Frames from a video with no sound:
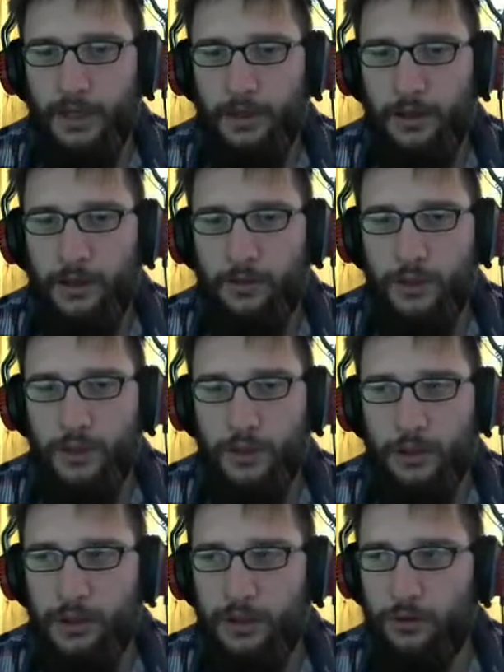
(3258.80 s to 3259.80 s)
Yeah, we are
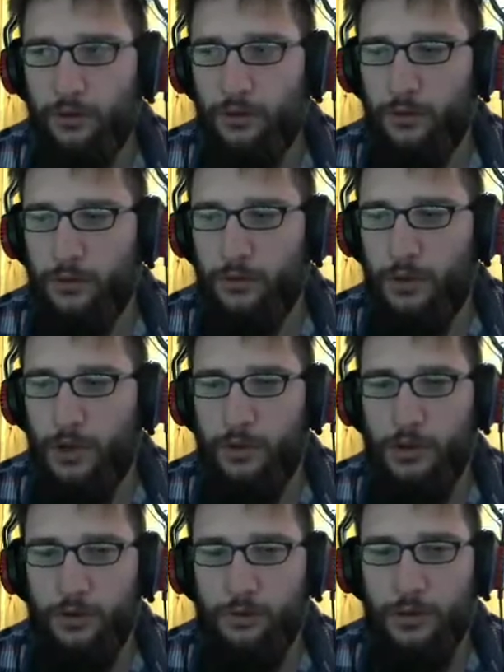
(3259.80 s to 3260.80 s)
going to run
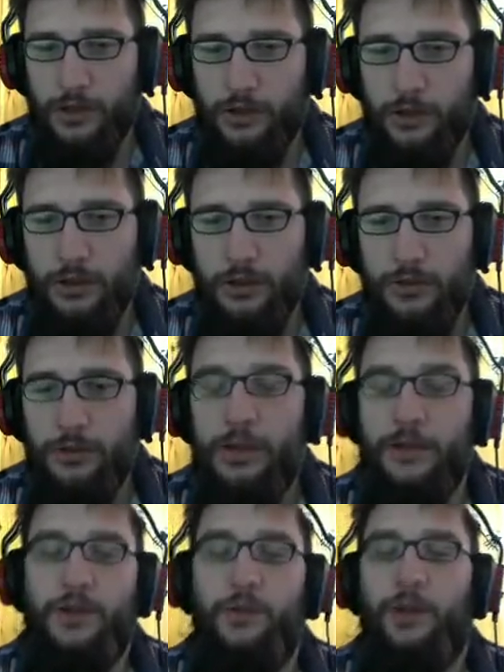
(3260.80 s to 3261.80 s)
around a bunch
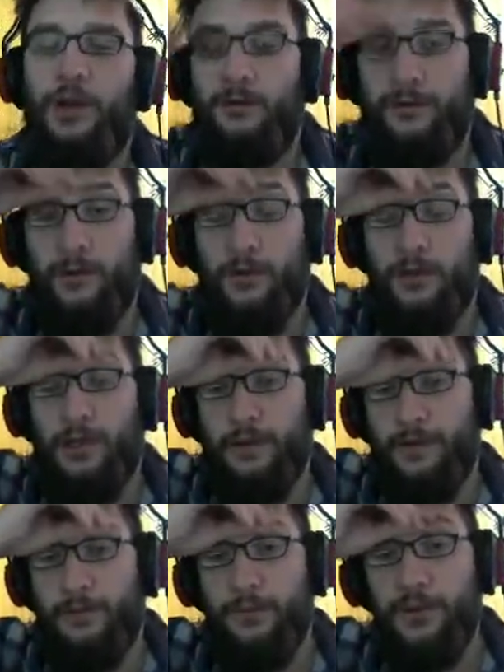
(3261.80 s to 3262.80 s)
until we have our
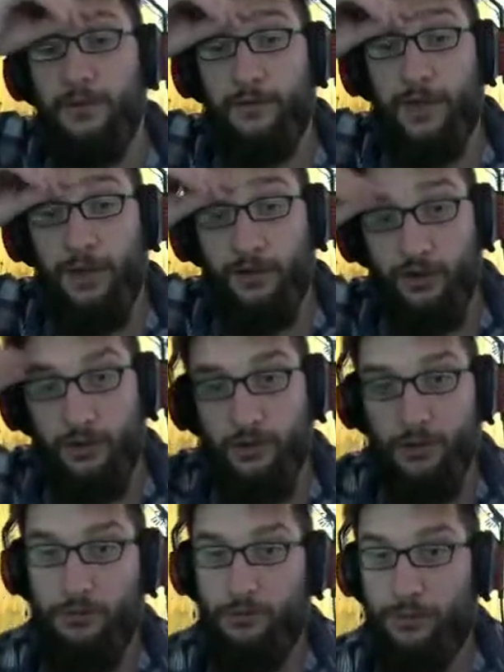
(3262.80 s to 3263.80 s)
next piece of action,
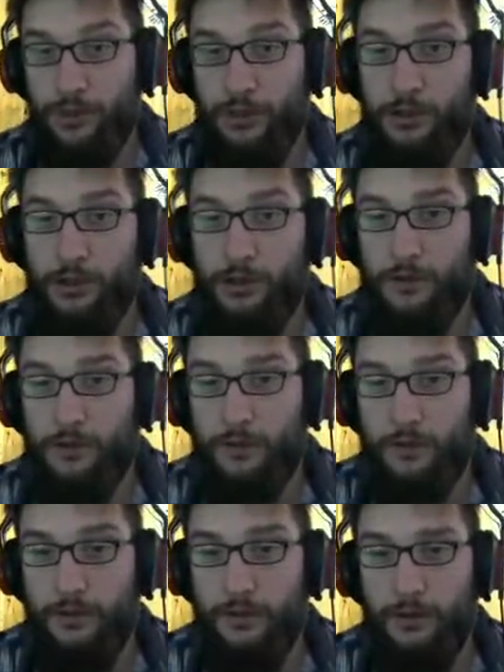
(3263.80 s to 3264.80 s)
but
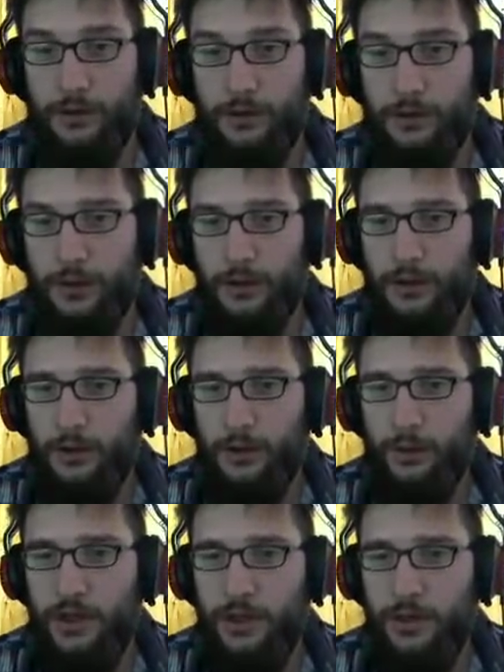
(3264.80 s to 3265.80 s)

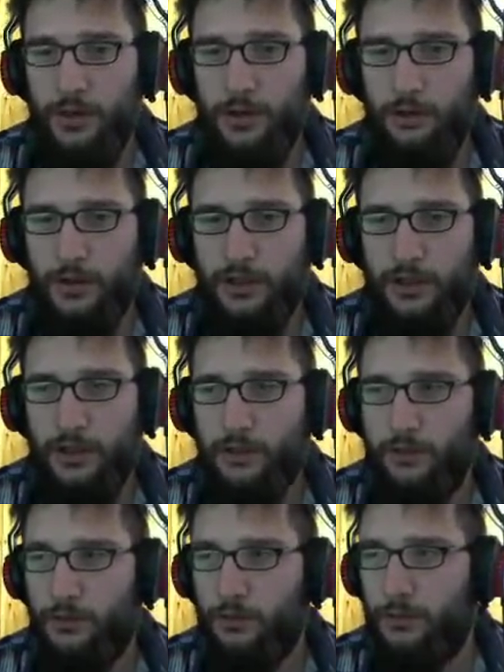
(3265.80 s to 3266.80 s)
well, what can you
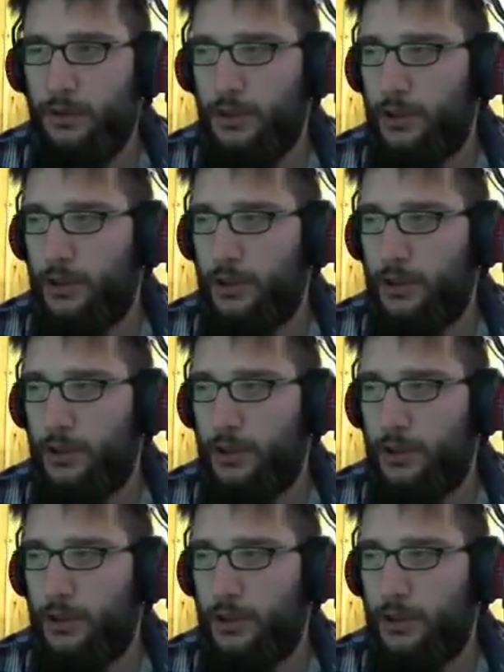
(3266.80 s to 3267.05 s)
do?